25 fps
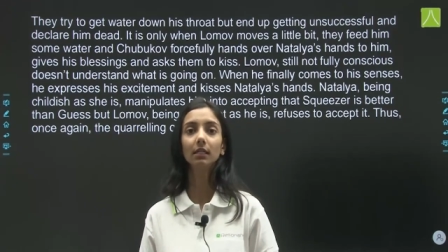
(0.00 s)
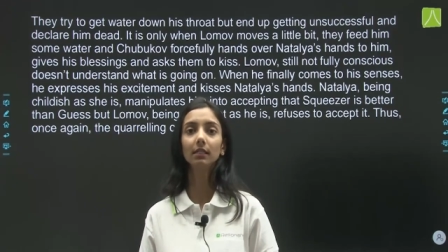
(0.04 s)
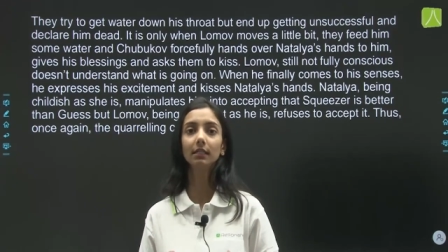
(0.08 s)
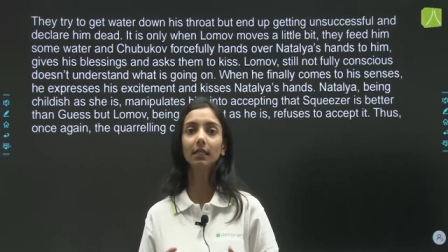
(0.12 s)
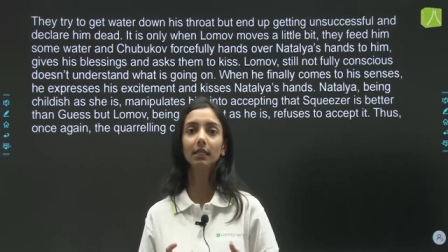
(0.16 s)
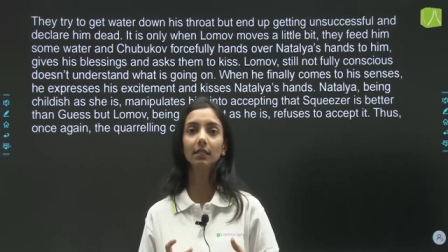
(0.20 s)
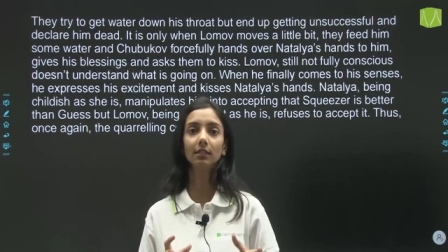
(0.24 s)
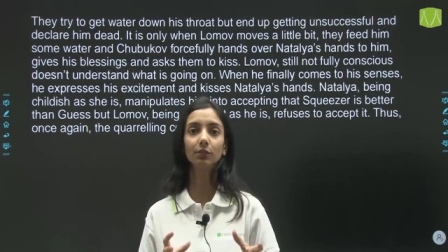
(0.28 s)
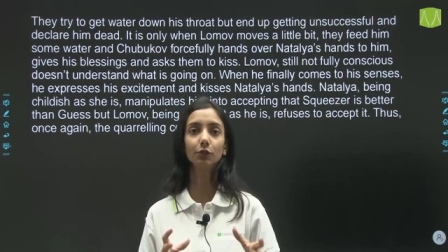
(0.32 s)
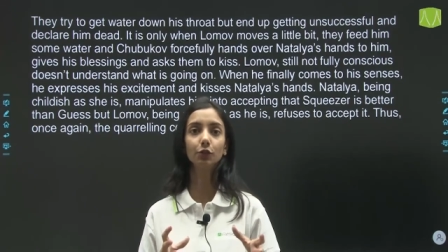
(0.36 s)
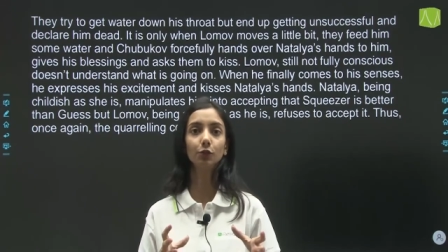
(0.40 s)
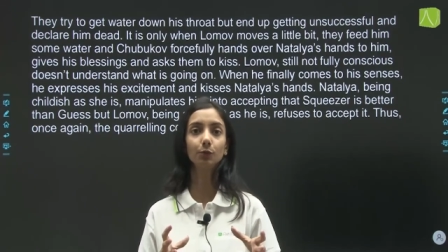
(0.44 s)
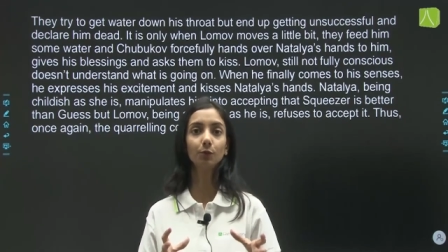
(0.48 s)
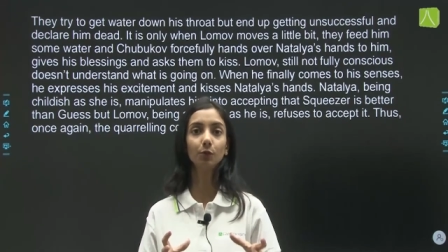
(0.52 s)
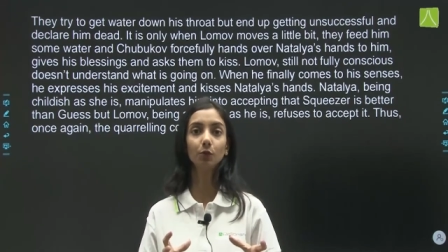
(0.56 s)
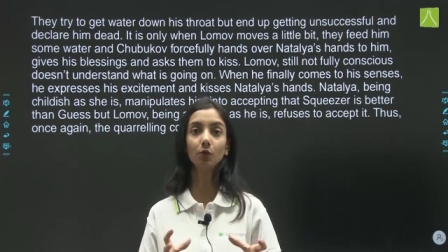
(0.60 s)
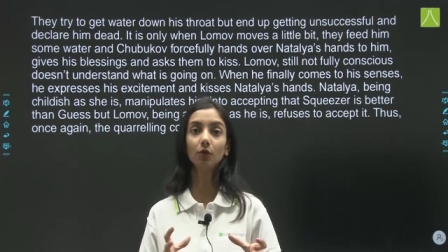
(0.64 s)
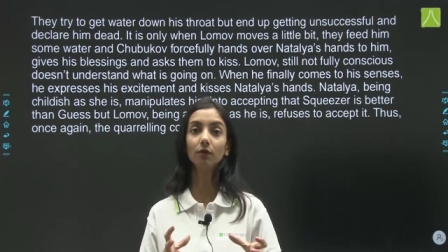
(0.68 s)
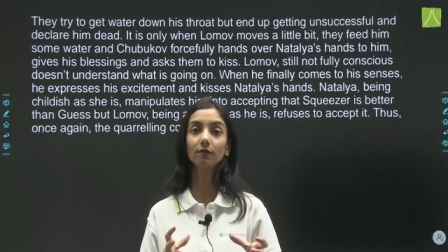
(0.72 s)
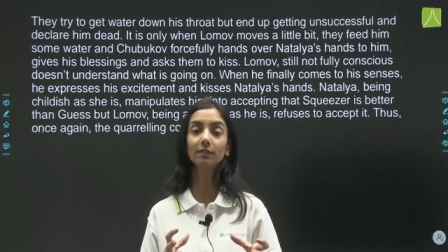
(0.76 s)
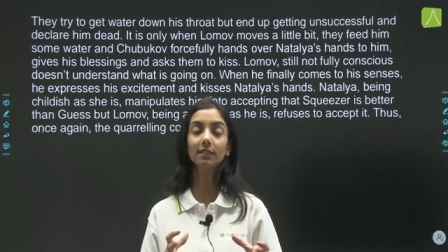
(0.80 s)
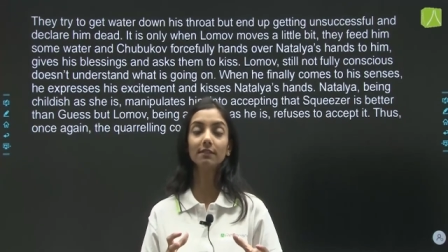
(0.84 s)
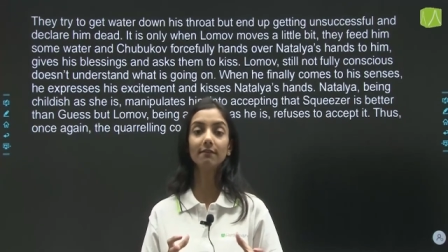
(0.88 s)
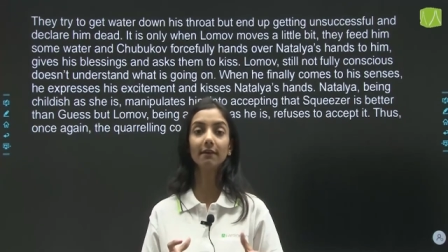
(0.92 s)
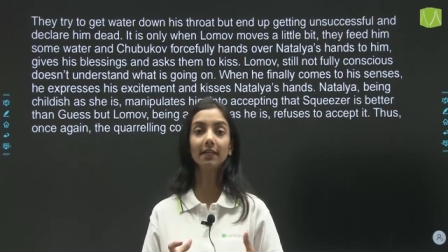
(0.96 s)
then
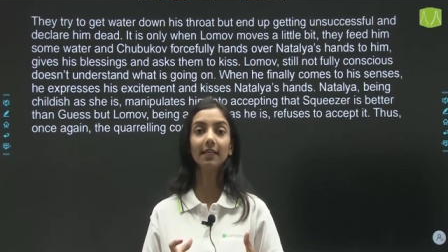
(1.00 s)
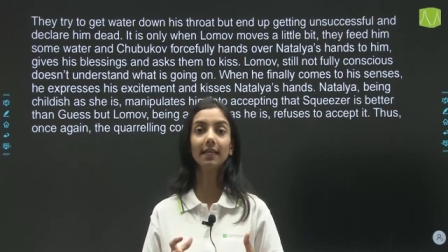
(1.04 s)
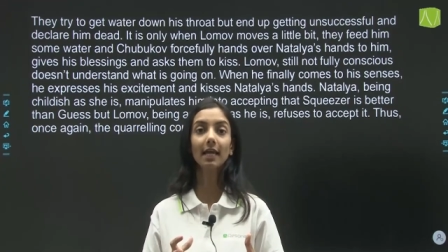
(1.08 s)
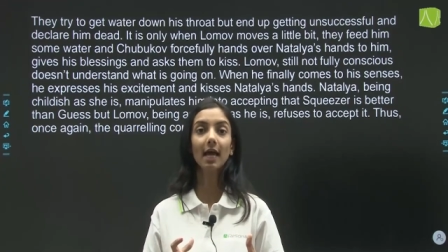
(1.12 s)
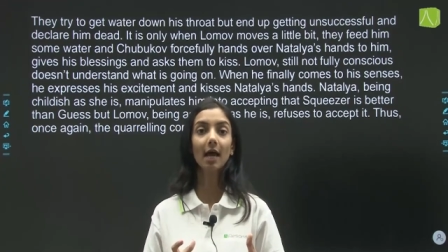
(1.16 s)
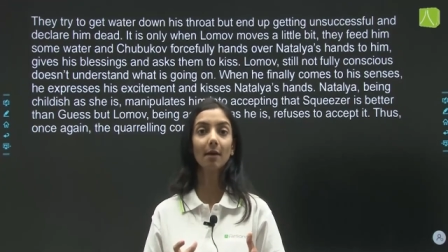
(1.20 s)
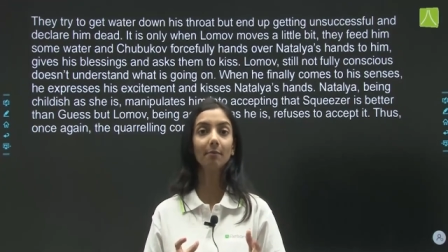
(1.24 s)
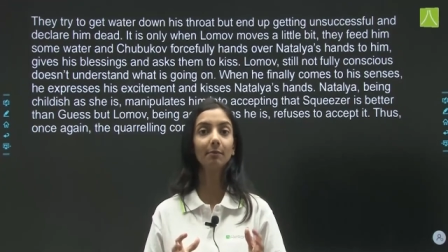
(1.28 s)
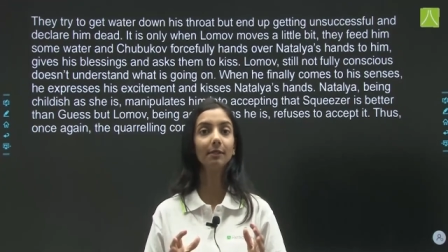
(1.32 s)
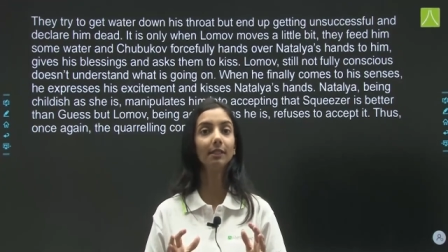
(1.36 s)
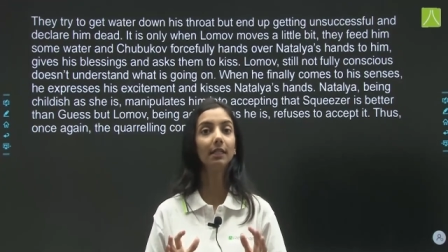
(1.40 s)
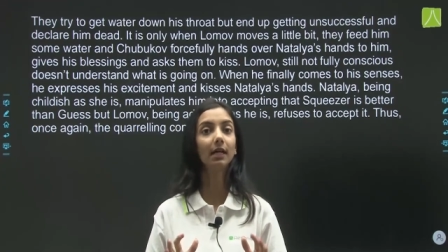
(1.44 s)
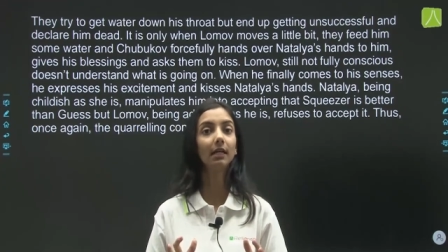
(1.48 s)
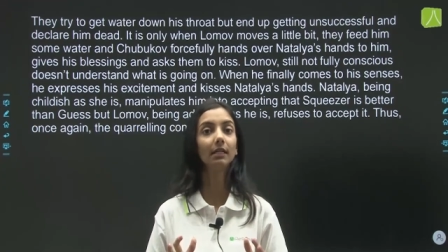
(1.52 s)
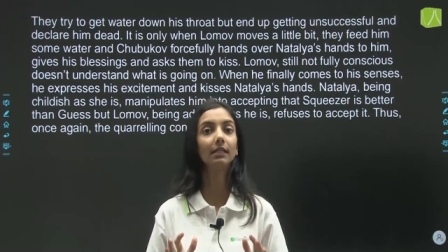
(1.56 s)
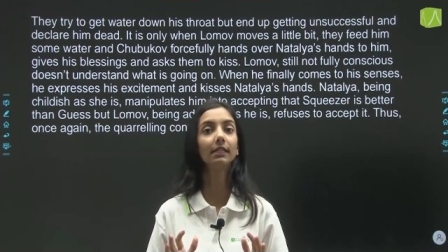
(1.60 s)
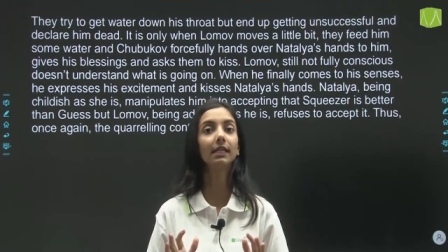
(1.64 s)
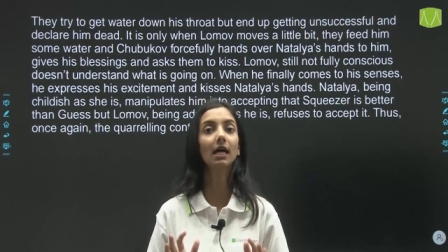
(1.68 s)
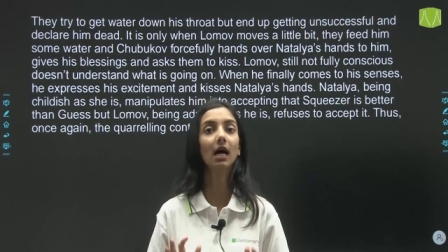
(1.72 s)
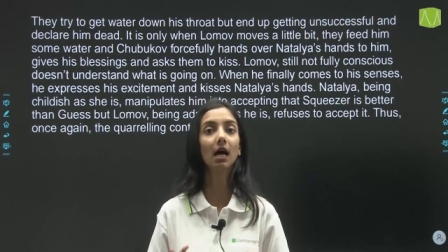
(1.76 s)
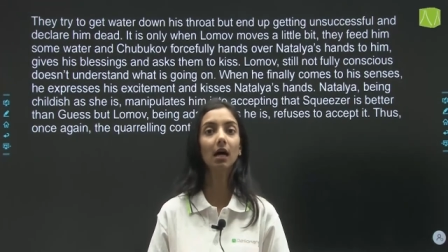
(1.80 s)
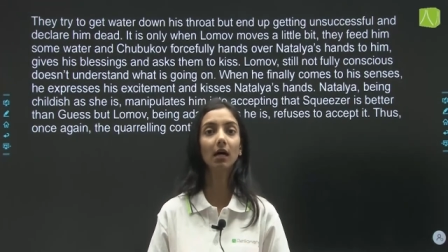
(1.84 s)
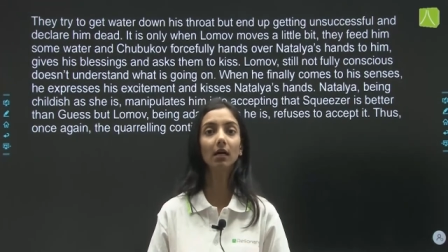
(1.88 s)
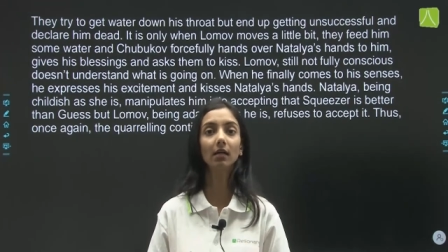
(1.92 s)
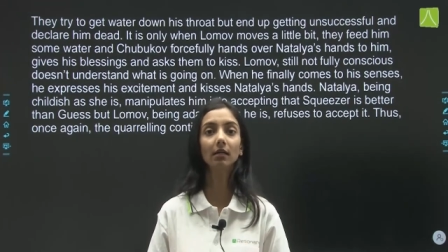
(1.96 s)
Chubukov is very happy that
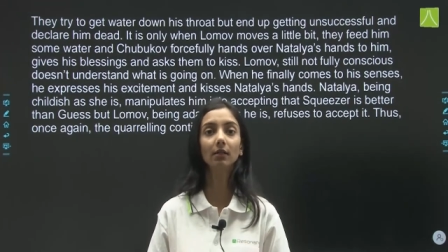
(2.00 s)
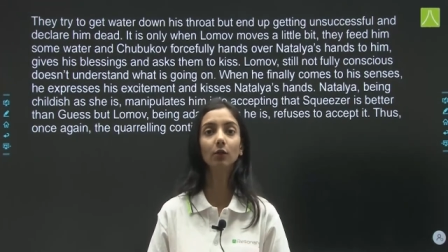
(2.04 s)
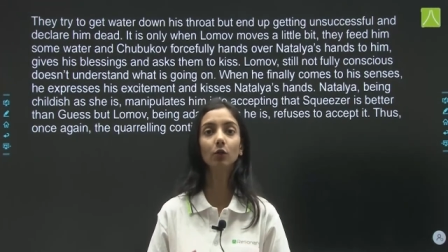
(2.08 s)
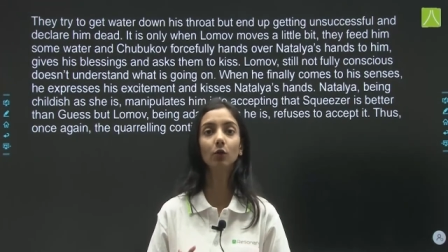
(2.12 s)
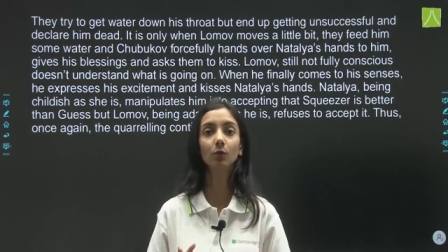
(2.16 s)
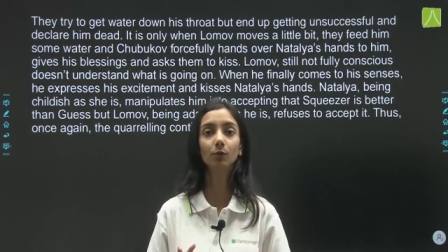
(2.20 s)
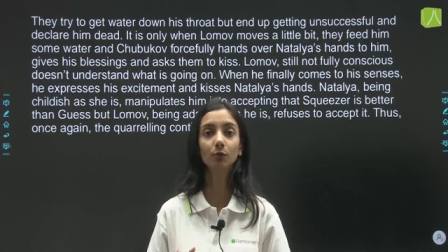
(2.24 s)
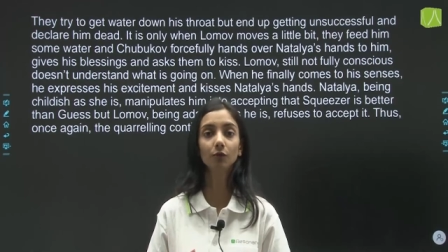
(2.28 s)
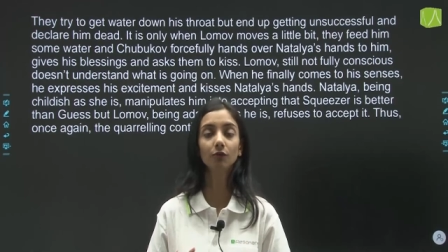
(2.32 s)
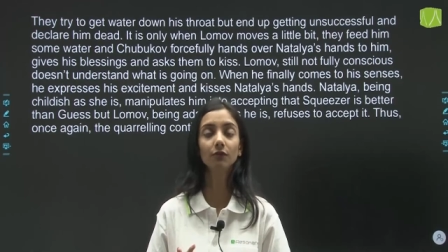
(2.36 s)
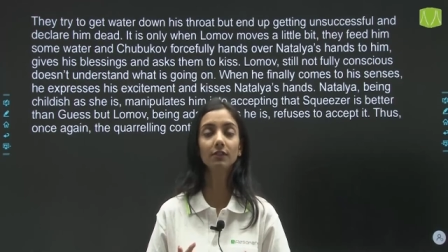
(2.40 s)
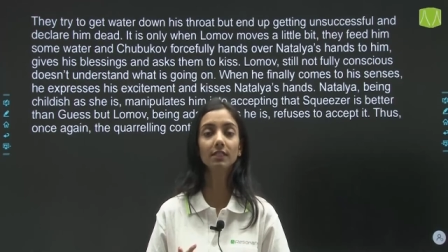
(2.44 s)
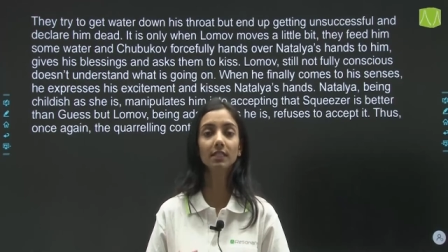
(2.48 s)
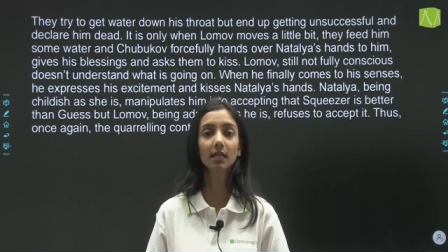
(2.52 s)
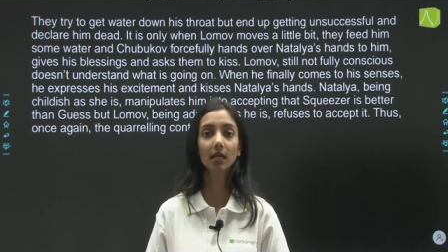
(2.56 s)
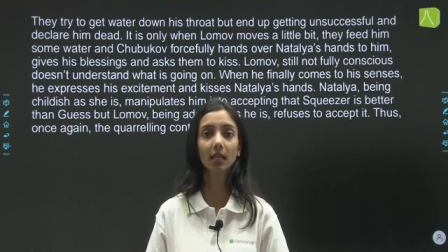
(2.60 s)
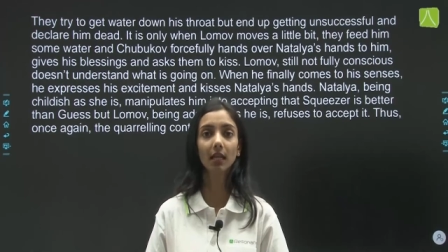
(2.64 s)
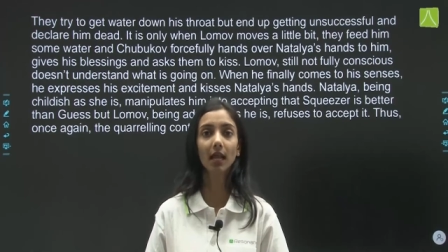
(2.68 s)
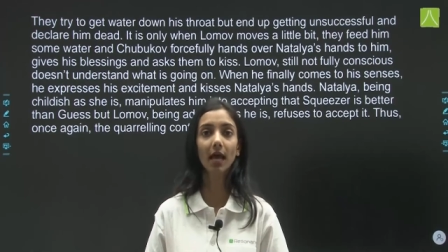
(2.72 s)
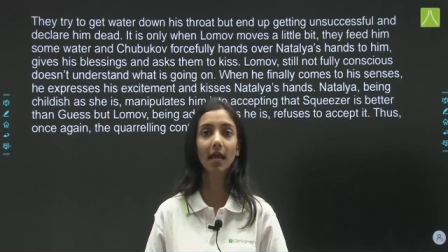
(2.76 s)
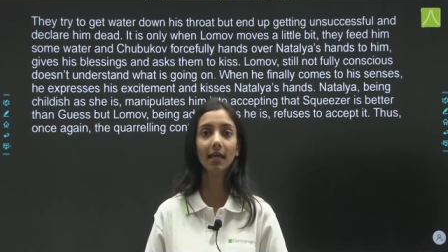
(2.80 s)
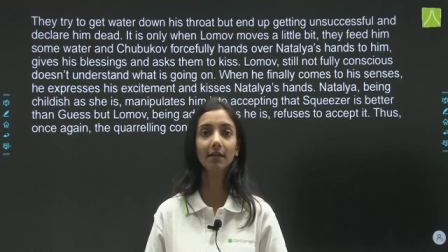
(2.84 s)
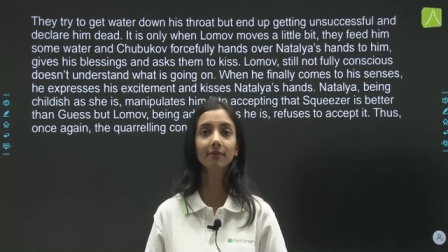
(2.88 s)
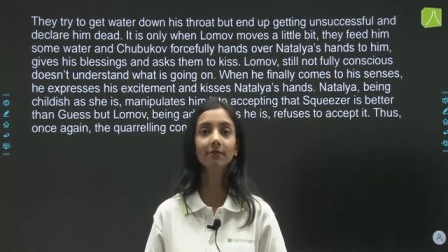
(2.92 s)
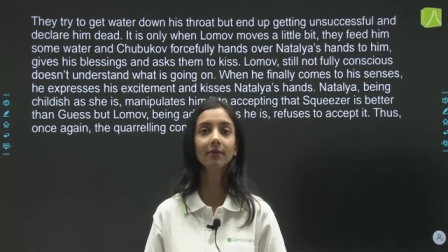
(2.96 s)
yeah, Lomov is
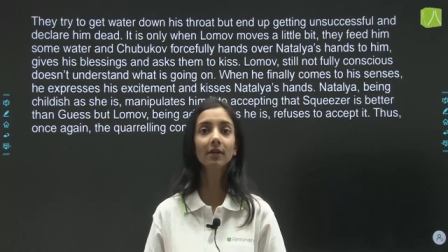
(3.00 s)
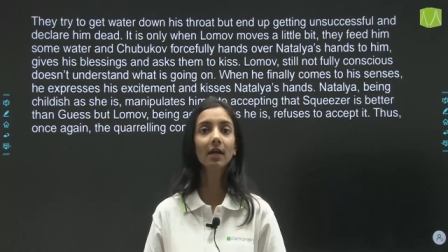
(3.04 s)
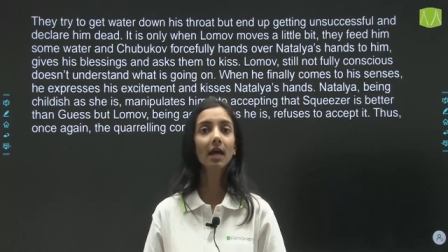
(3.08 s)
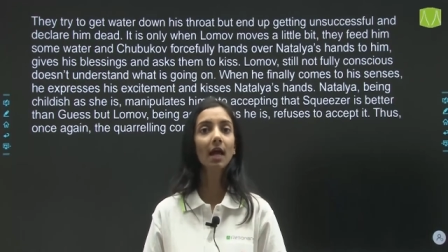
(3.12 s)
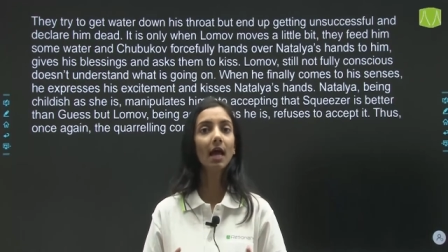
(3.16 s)
alive,